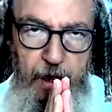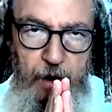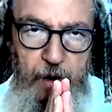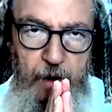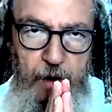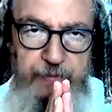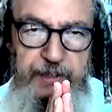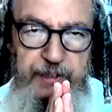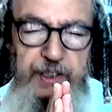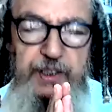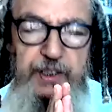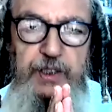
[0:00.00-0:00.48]

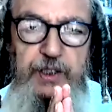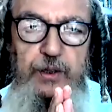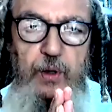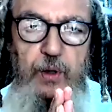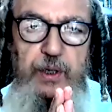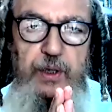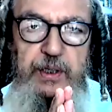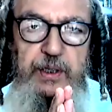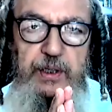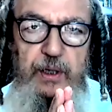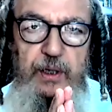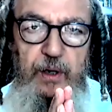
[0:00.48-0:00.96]
of the
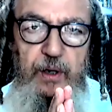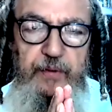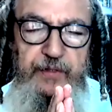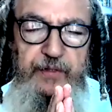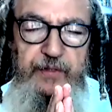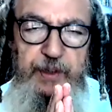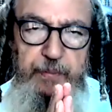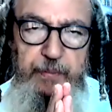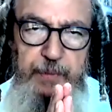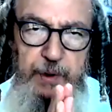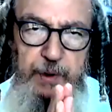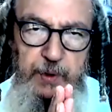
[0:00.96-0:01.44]
source of
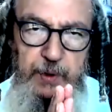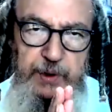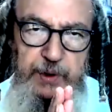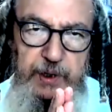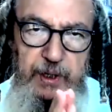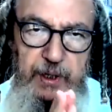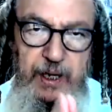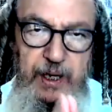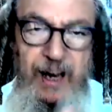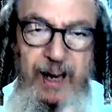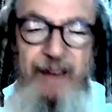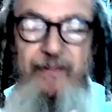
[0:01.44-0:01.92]
the
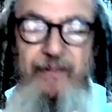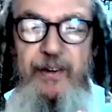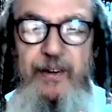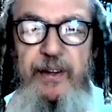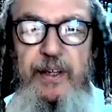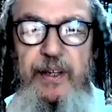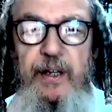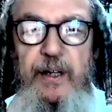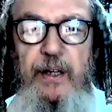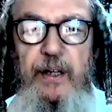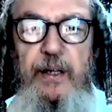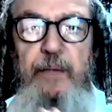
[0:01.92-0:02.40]
music.
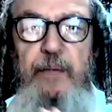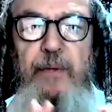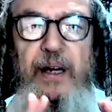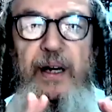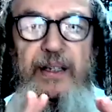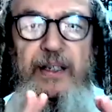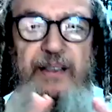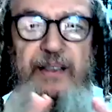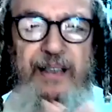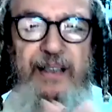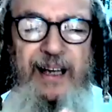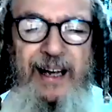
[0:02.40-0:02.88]
Everything
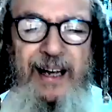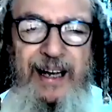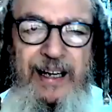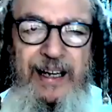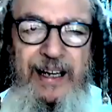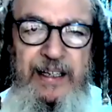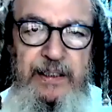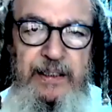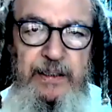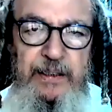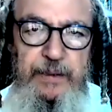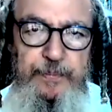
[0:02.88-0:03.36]
Lamaisa
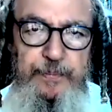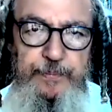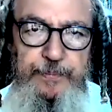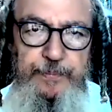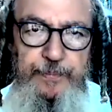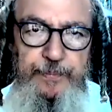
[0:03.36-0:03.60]
has